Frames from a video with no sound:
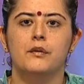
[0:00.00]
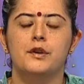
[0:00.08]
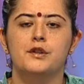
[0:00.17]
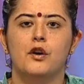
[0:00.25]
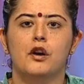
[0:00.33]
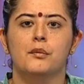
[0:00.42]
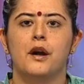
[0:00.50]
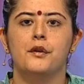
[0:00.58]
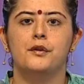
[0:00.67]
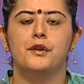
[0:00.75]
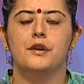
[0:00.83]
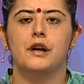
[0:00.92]
we talk
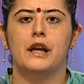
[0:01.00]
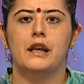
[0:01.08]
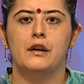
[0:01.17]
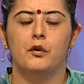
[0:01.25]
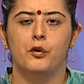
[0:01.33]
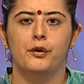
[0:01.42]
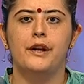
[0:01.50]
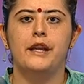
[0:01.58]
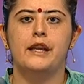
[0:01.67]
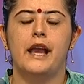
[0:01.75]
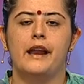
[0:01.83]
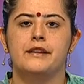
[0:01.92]
about in
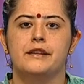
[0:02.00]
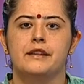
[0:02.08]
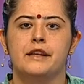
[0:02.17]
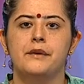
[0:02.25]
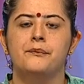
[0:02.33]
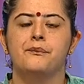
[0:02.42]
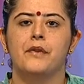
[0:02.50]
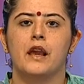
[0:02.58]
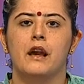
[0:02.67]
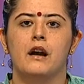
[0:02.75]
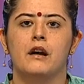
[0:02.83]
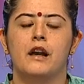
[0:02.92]
ODD category,
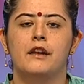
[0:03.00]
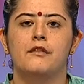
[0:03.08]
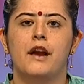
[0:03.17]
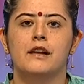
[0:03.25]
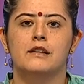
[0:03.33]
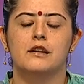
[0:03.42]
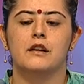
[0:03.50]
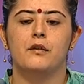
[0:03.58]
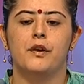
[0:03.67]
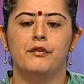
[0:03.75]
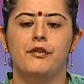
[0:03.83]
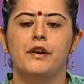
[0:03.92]
uh, in fact, uh,
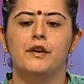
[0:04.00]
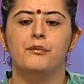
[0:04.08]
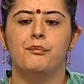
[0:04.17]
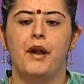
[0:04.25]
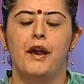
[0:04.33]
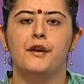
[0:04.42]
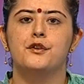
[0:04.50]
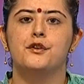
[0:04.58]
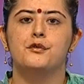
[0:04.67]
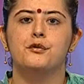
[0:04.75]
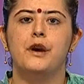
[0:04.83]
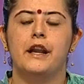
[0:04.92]
if we compare it
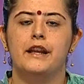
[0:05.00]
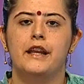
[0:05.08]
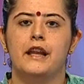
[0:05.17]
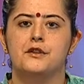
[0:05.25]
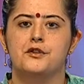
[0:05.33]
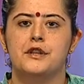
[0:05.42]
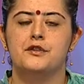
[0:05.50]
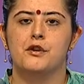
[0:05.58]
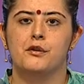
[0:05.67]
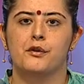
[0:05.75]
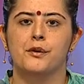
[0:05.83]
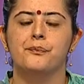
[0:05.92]
to ADHD
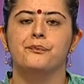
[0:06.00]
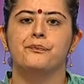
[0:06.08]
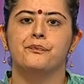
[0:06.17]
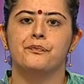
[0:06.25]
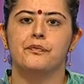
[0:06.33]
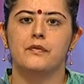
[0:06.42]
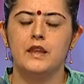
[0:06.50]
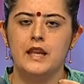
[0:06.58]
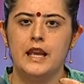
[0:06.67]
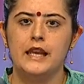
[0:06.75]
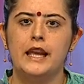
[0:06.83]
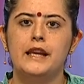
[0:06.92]
children,
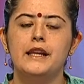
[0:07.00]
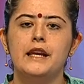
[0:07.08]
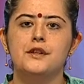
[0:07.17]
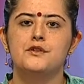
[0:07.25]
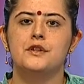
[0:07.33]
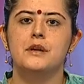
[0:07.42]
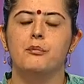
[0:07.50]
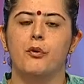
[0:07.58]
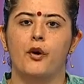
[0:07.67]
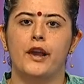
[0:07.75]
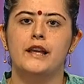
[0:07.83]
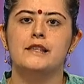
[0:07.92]
in ADHD
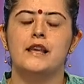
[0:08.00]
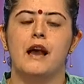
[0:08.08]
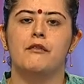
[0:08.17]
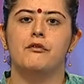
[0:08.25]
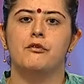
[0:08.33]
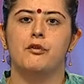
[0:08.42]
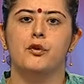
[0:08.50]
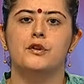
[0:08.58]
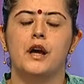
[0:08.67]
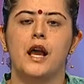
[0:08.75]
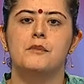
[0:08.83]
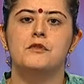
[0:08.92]
boys have four
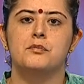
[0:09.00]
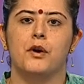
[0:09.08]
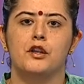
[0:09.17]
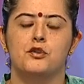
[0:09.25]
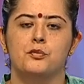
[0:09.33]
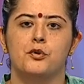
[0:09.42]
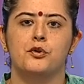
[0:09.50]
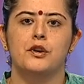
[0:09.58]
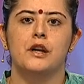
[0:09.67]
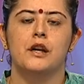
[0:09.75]
times much more